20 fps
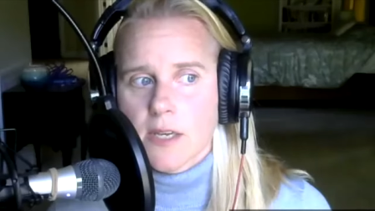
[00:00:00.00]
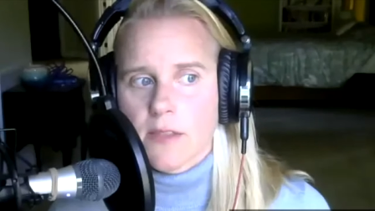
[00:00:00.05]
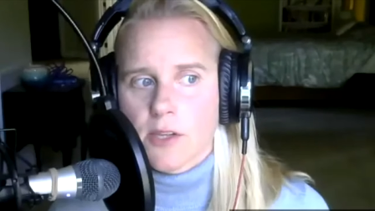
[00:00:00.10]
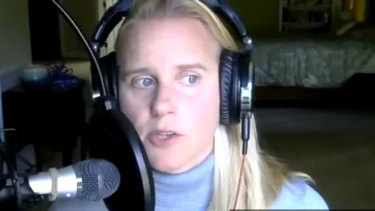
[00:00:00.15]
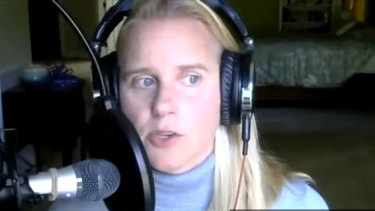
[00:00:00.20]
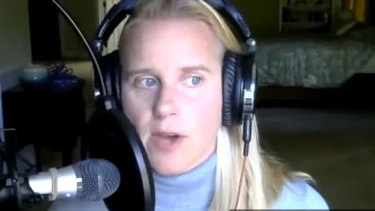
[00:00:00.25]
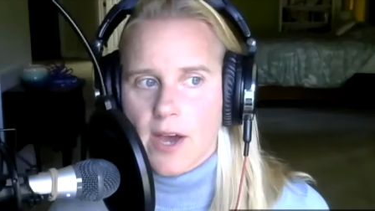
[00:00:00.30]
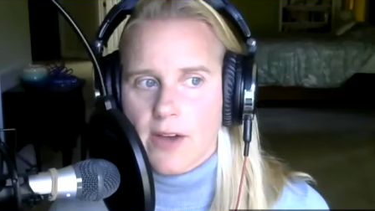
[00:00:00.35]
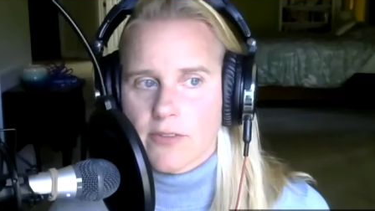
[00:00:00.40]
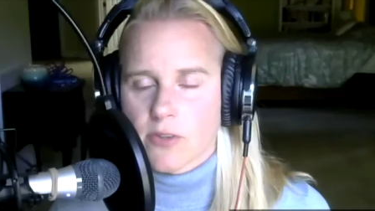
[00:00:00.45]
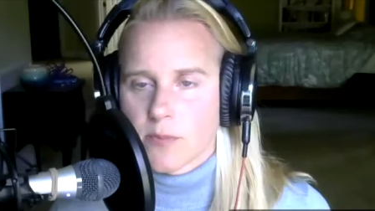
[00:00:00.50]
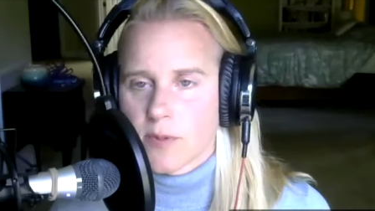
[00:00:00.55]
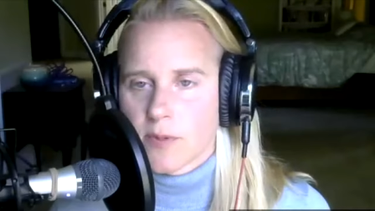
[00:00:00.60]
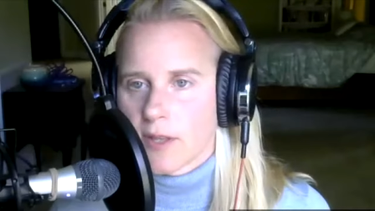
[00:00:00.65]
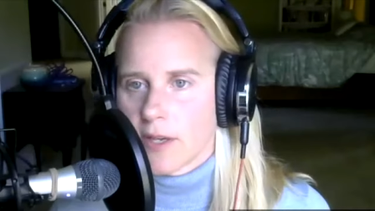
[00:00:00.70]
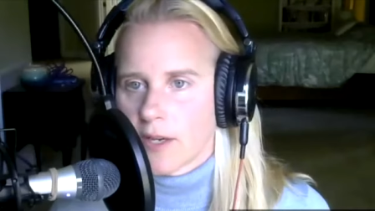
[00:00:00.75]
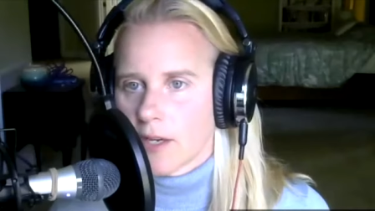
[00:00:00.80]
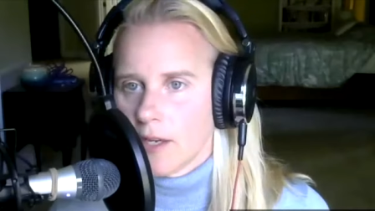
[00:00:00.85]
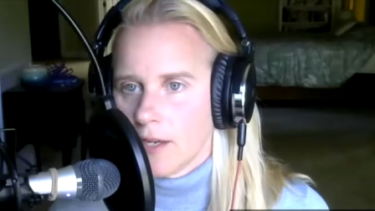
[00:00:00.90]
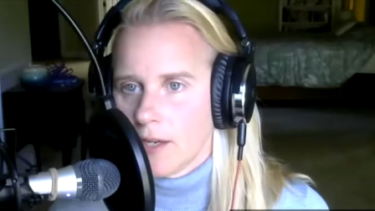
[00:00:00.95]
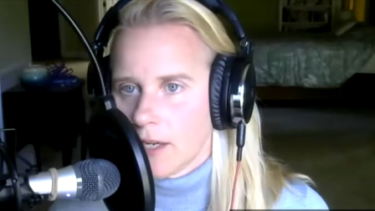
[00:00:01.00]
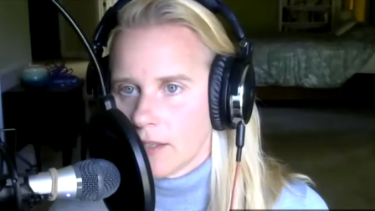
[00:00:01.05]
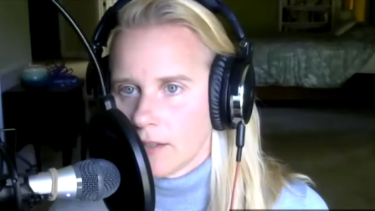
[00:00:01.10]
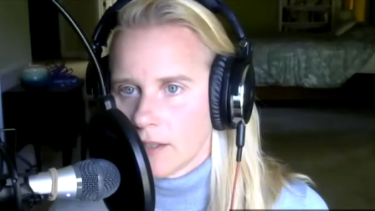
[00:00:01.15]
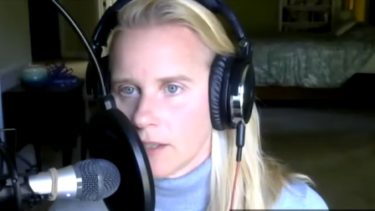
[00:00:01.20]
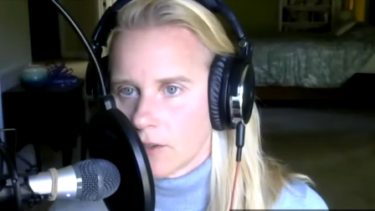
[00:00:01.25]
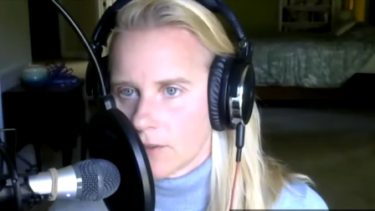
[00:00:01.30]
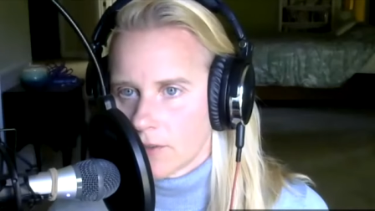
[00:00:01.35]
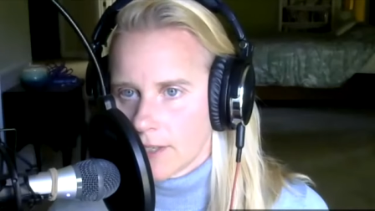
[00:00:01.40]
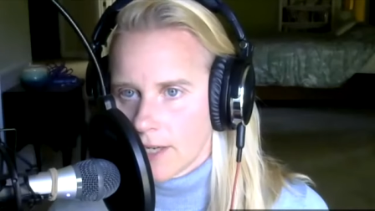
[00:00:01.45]
that you have to be like
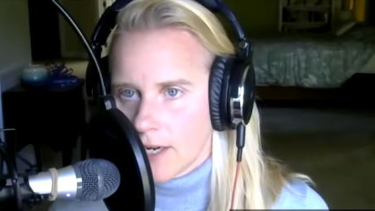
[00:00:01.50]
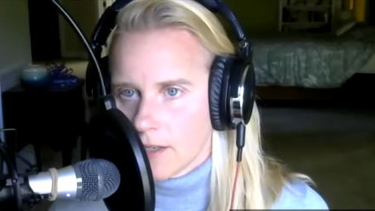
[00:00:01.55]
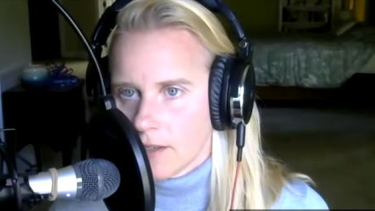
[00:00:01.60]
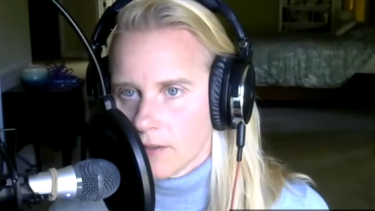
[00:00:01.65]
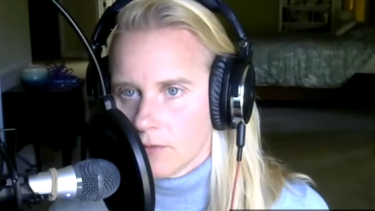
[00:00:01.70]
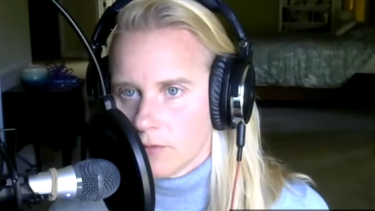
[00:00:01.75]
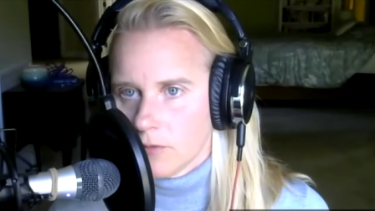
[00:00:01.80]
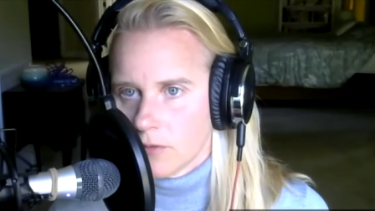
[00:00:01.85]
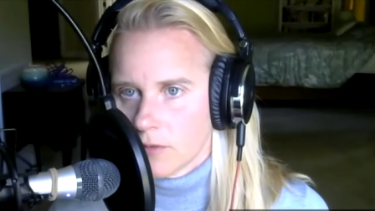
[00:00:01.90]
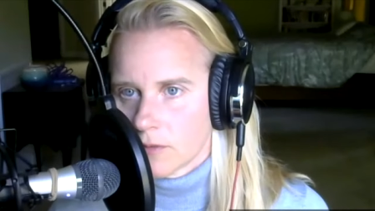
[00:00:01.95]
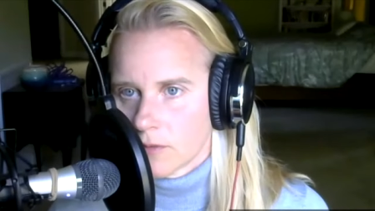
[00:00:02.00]
innately creative.